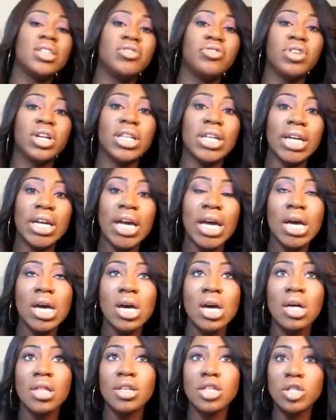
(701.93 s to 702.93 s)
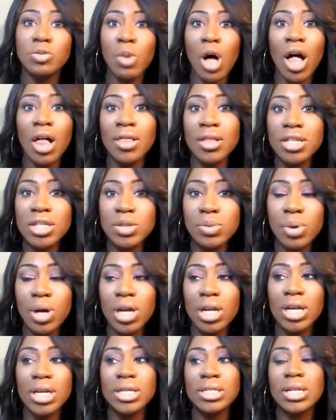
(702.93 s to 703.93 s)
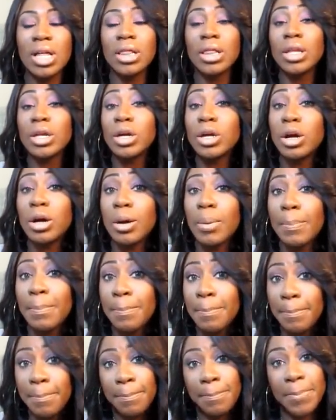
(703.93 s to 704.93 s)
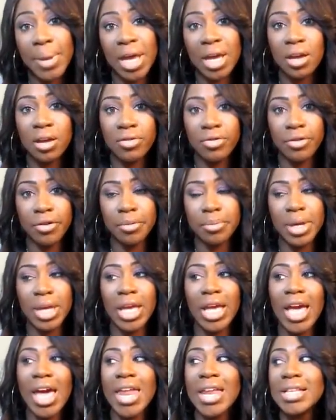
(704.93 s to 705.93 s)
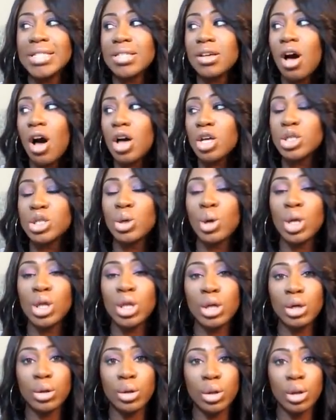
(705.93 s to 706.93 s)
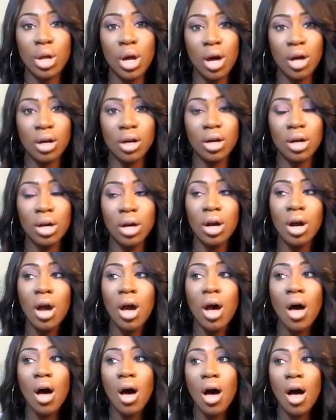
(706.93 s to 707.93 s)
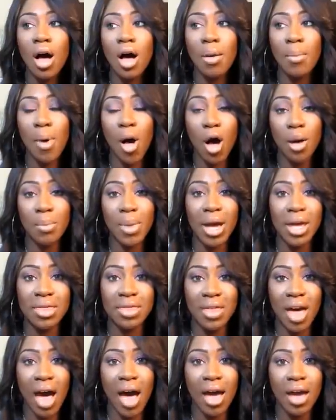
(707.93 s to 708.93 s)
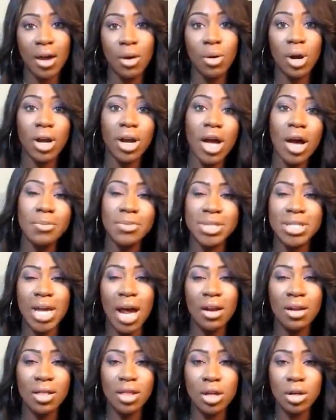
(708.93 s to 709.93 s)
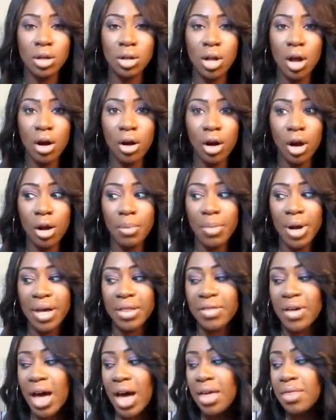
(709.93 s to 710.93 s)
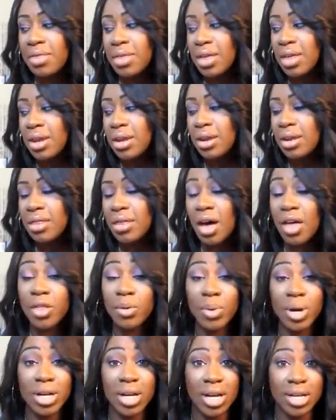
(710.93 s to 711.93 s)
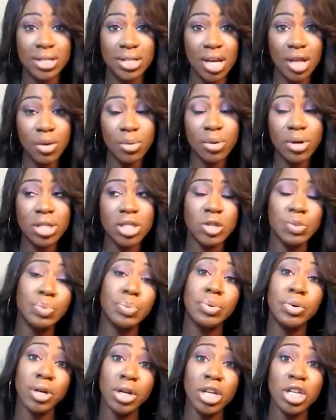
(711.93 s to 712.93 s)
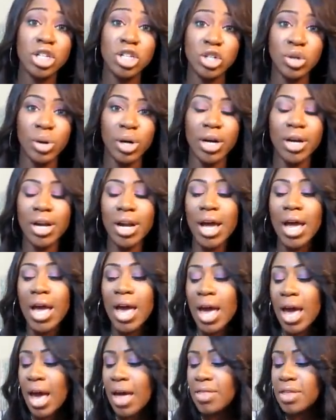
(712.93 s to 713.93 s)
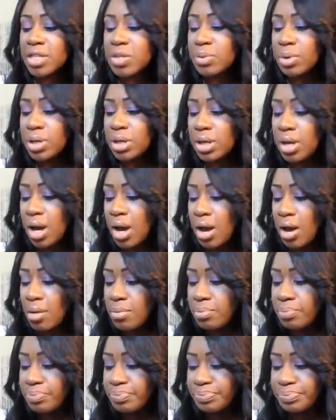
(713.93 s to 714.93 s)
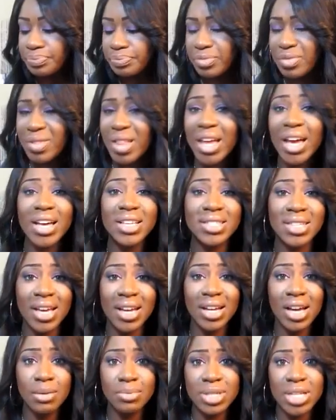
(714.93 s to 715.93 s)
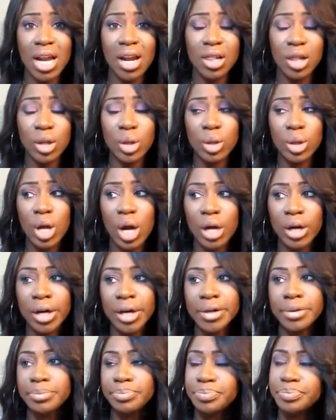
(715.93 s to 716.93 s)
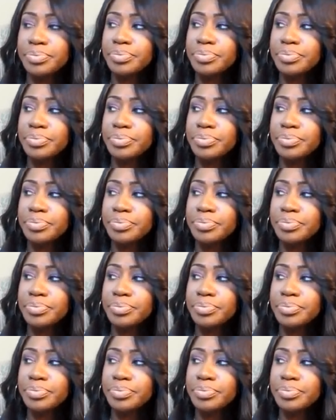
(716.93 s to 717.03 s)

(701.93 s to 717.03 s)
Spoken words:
differently. The small in this one is a little big for me and it's also a little longer on my thigh, or it comes down a little longer on my thigh than the other one does. The other one's pretty short and this one, like I said, comes down a little longer.